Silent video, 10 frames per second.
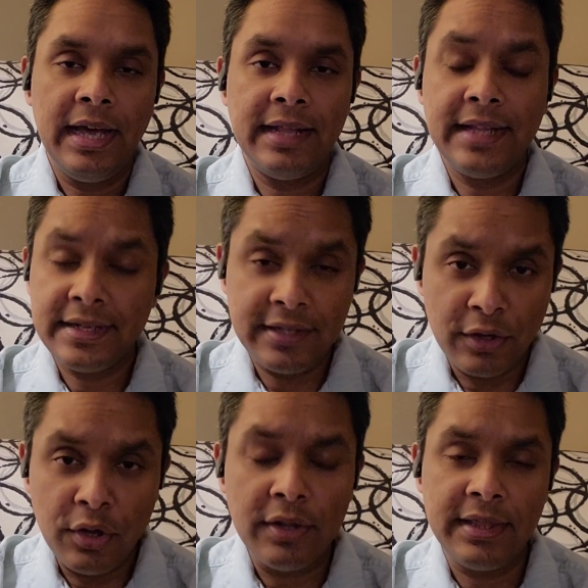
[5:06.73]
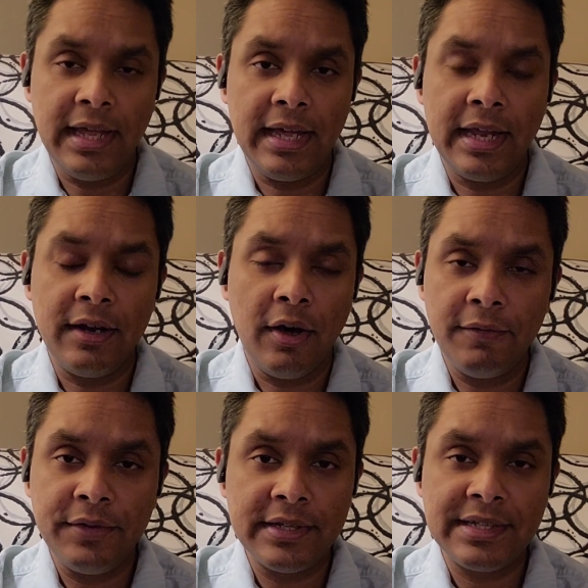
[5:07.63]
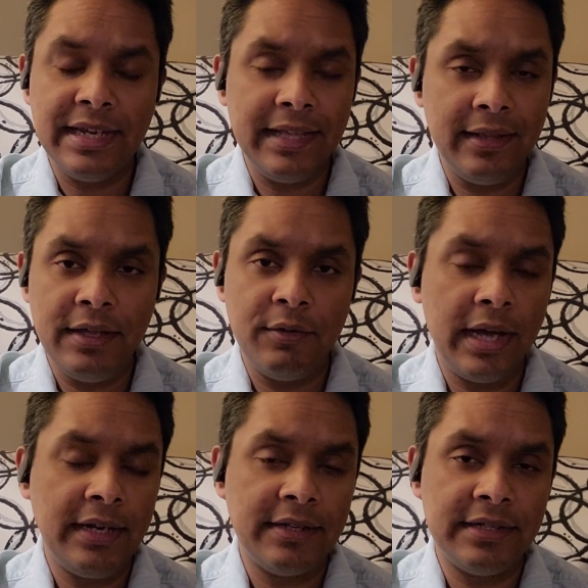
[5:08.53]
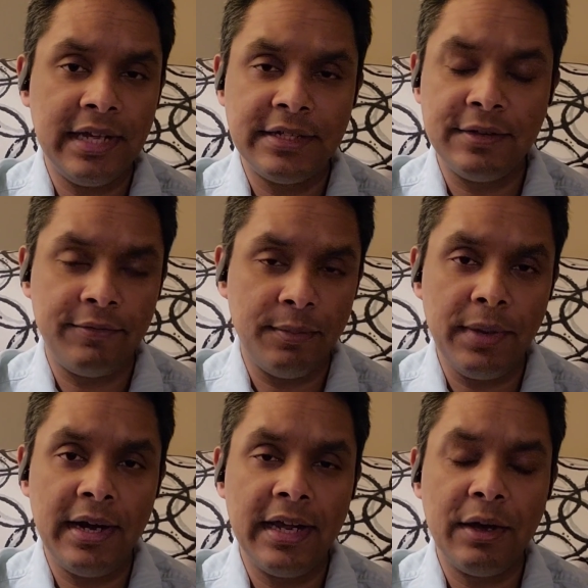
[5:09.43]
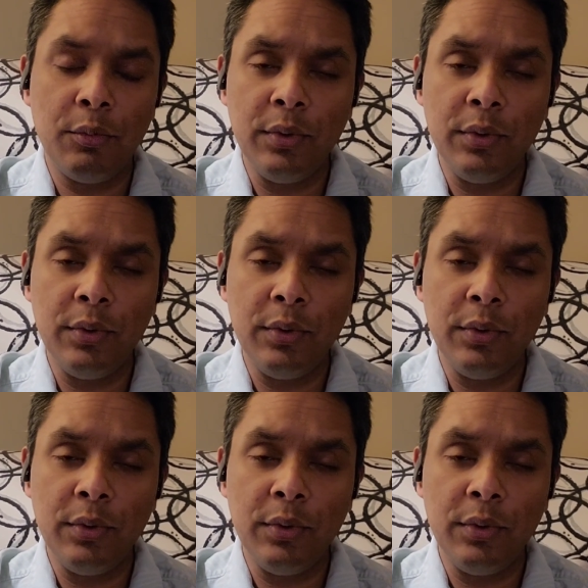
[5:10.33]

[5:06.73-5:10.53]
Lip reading: And that's a good thing. And obviously, in the United States of America,